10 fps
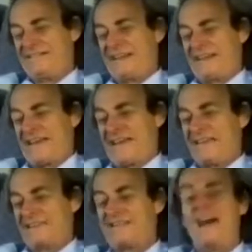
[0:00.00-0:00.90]
I
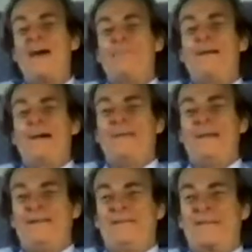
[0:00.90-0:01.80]
can't stop. I mean,
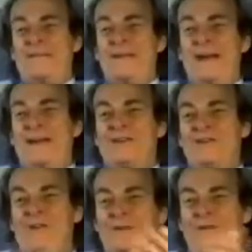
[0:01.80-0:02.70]
I could
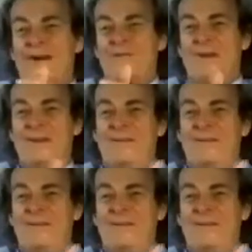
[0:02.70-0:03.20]
talk forever.